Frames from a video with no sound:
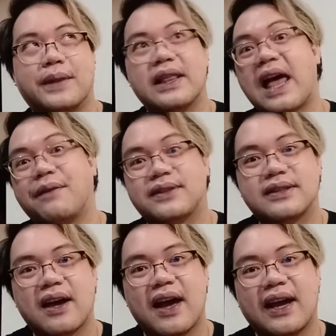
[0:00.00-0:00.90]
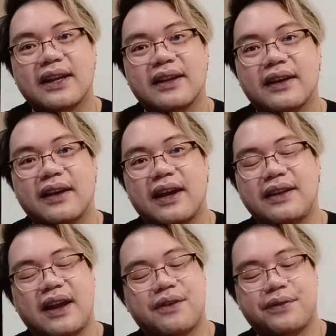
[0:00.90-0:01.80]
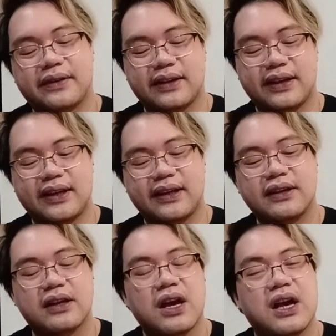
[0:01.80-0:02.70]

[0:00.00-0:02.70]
lifestyle and everything.